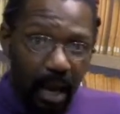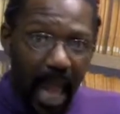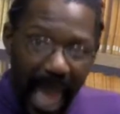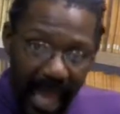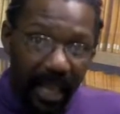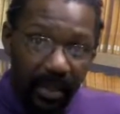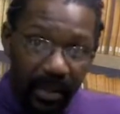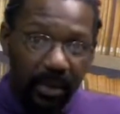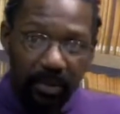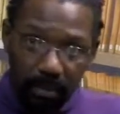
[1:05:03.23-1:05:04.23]

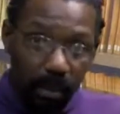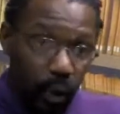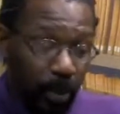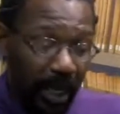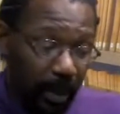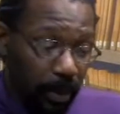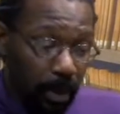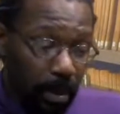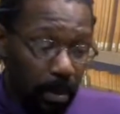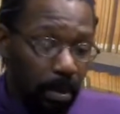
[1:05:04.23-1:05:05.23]
as new people,
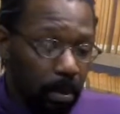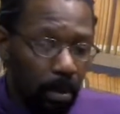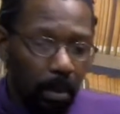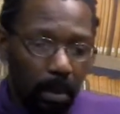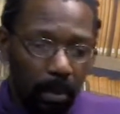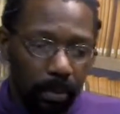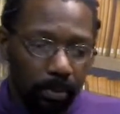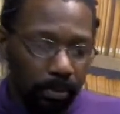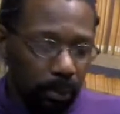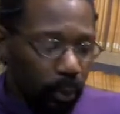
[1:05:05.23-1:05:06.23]

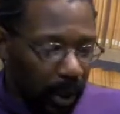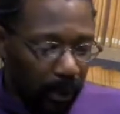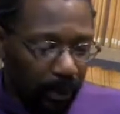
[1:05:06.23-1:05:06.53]
well,